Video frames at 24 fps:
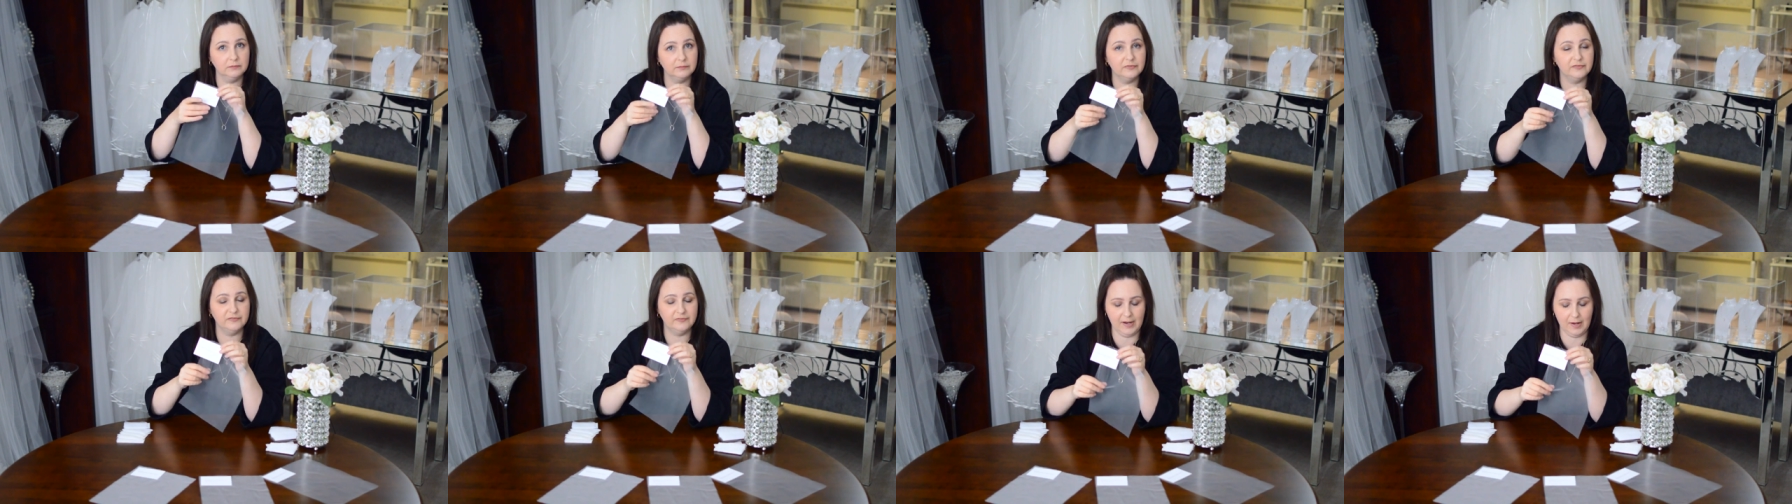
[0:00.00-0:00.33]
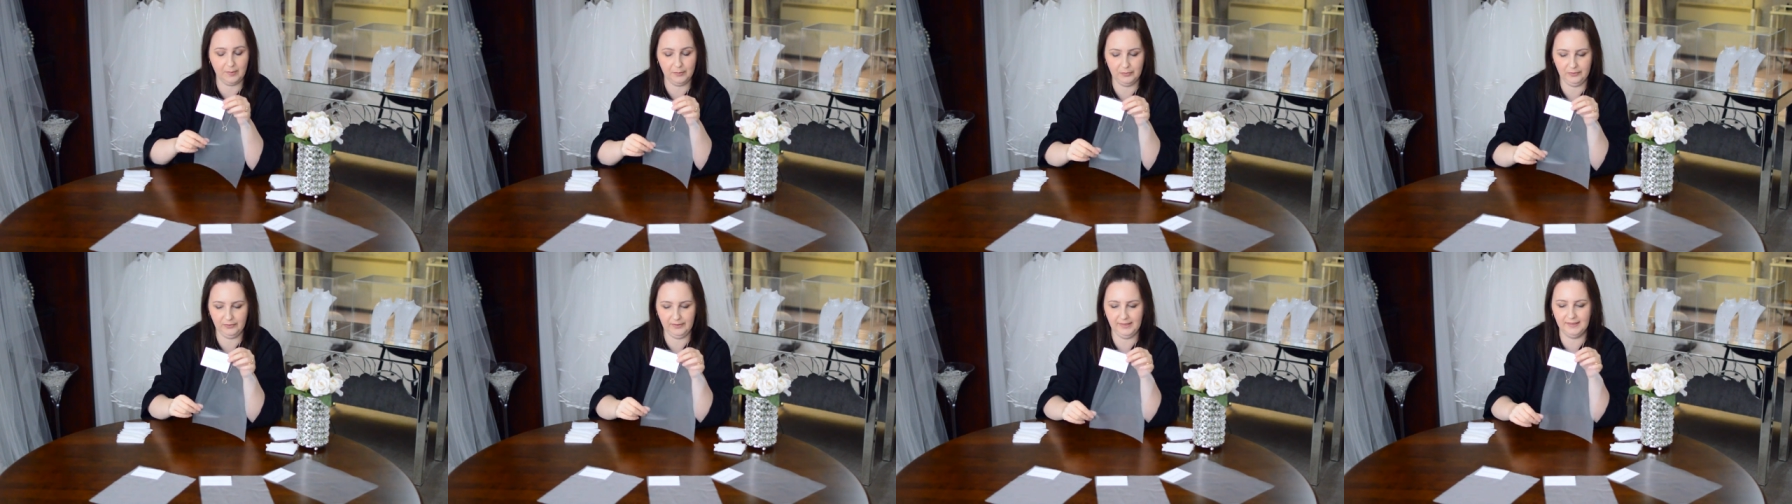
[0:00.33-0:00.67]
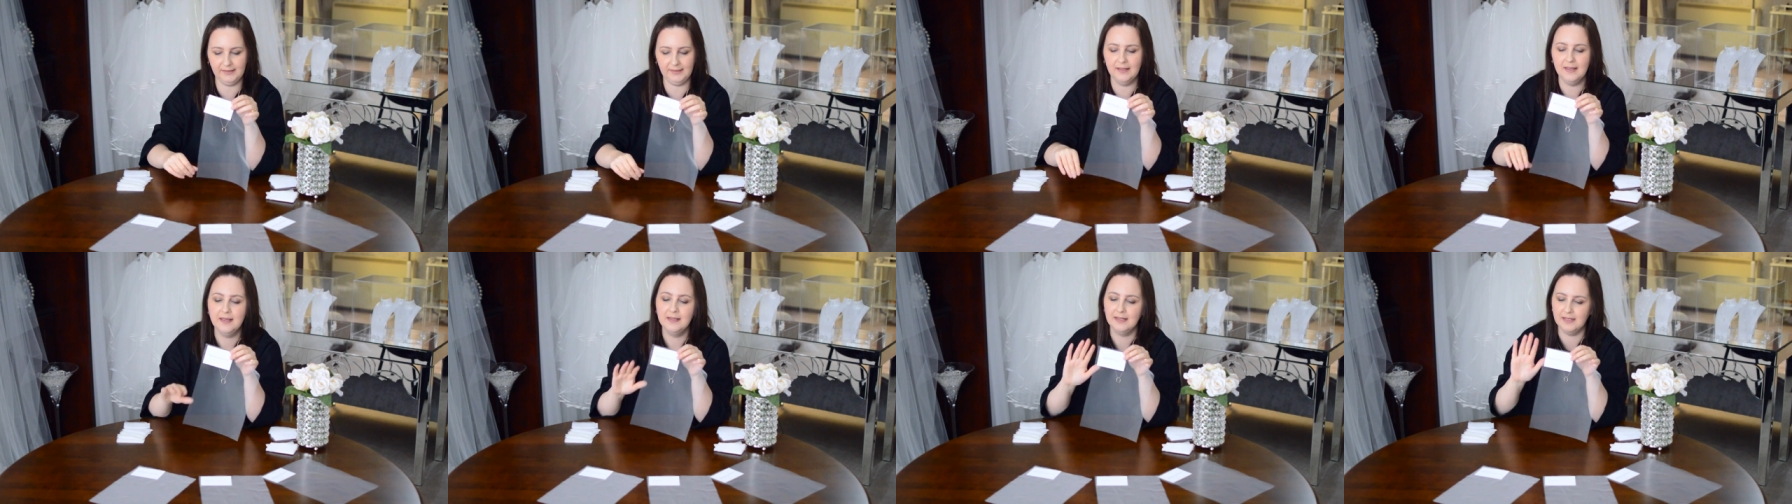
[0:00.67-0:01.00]

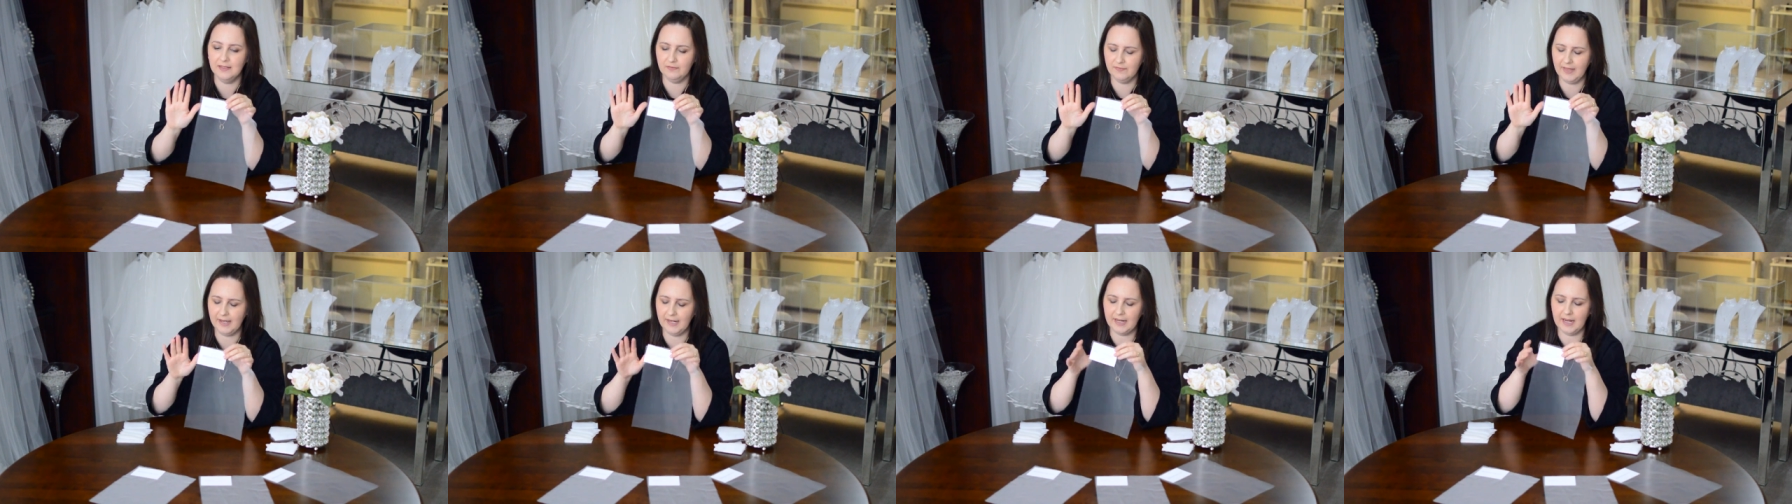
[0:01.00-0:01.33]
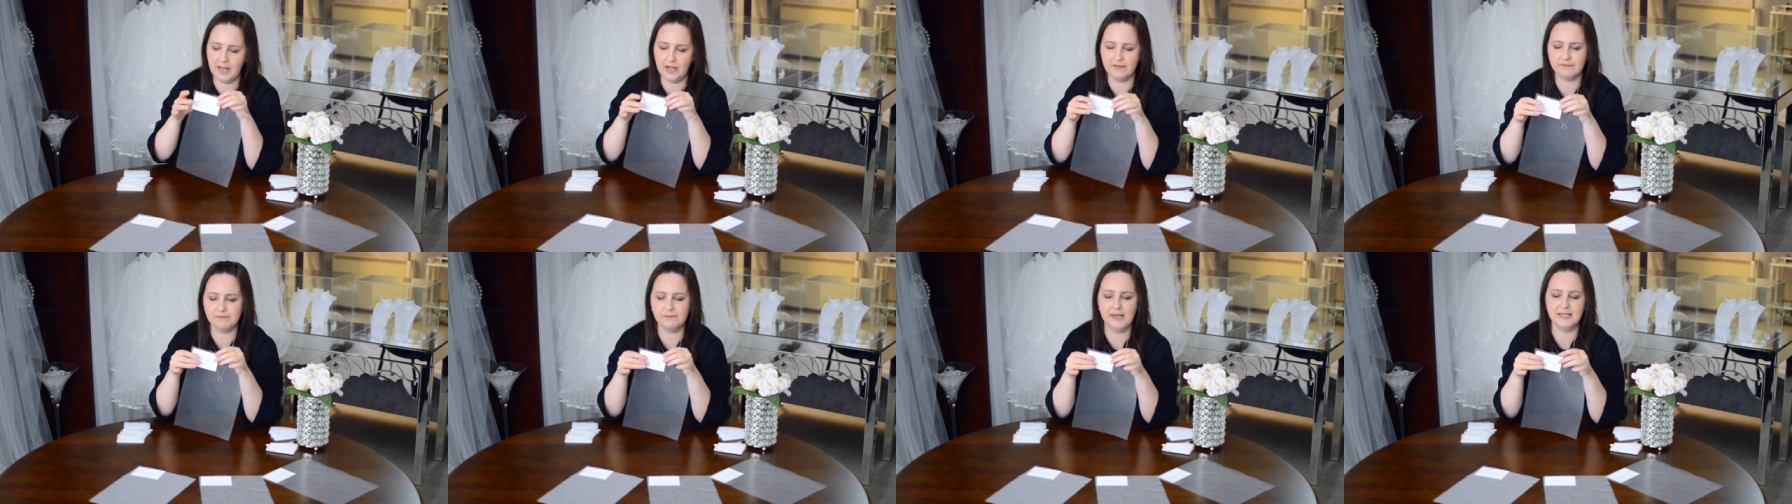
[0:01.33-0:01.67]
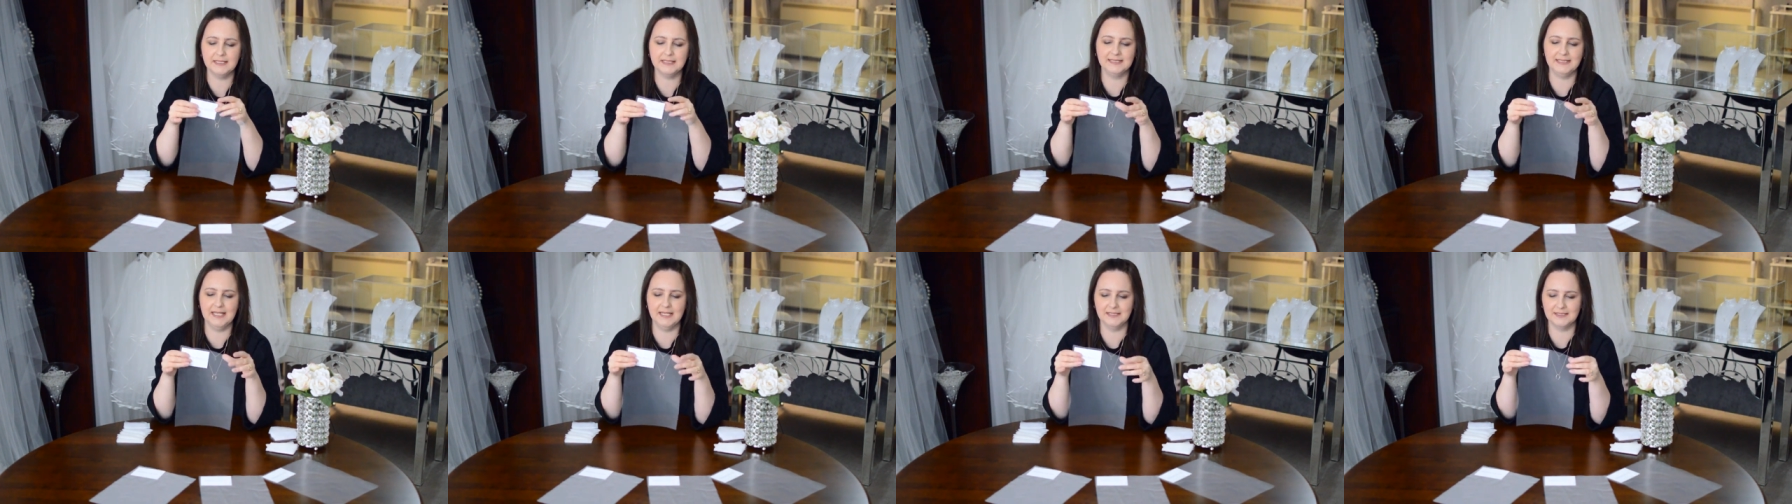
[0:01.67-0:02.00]
fabric, if that kind of
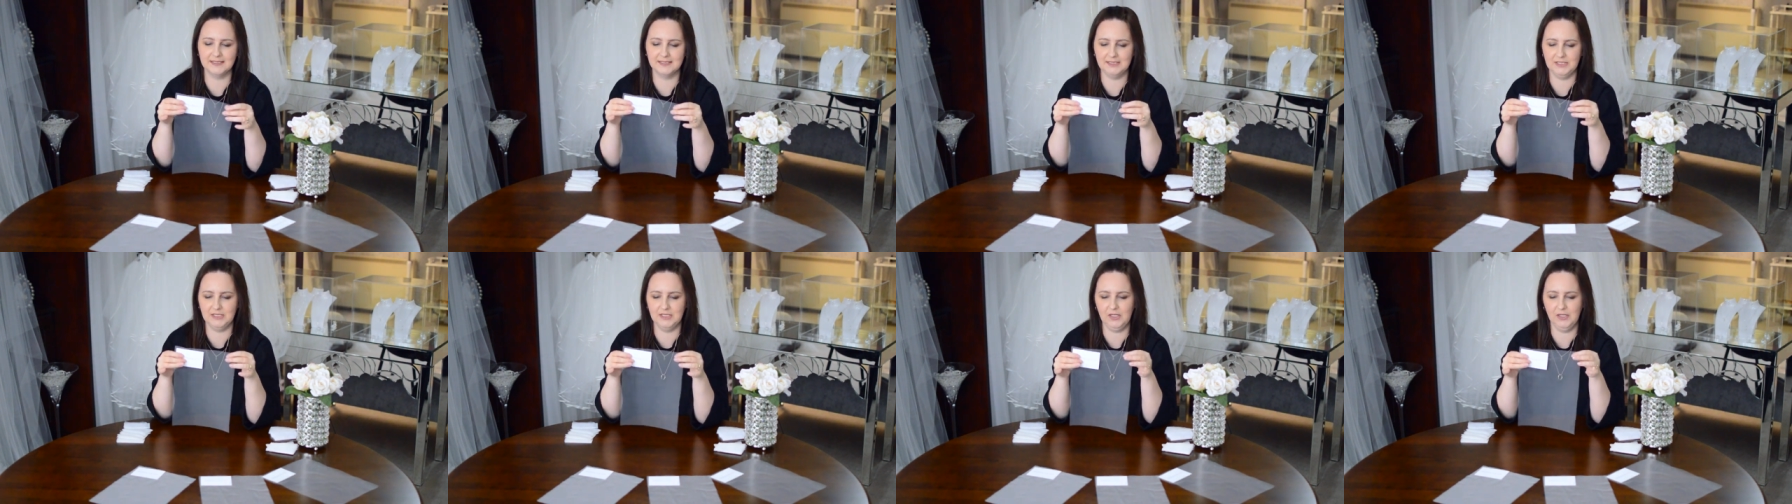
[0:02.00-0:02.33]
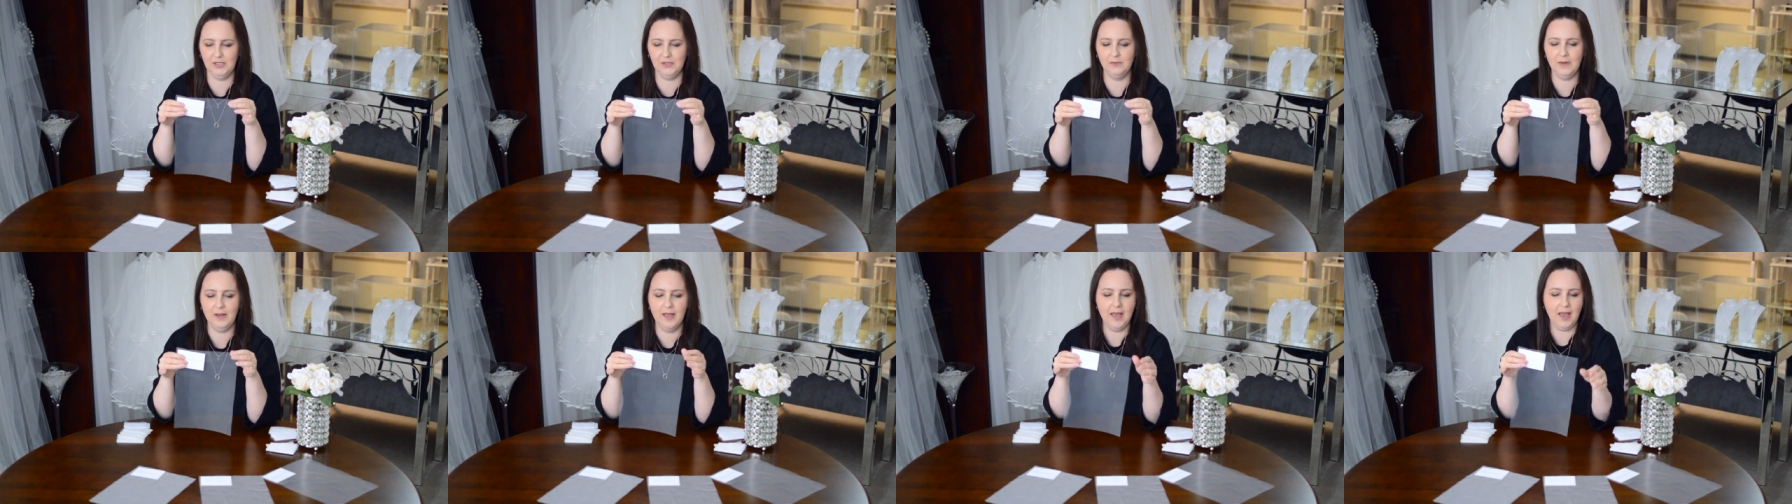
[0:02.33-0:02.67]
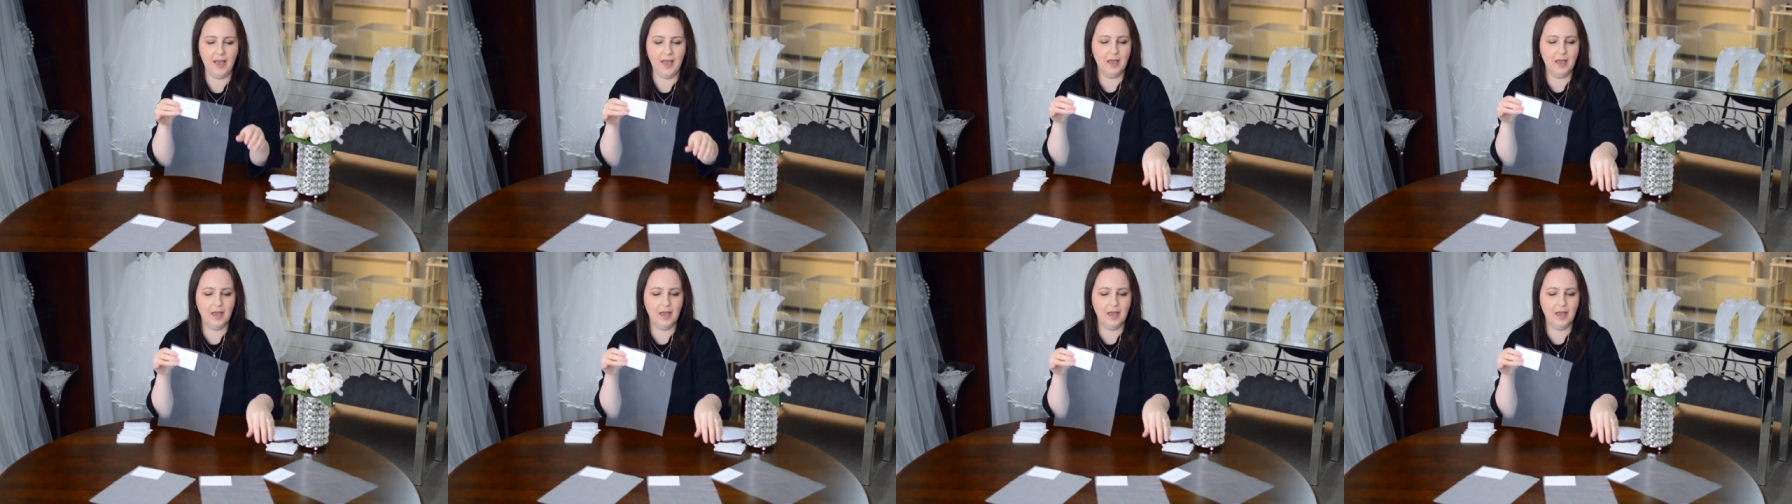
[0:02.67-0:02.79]
makes sense to you.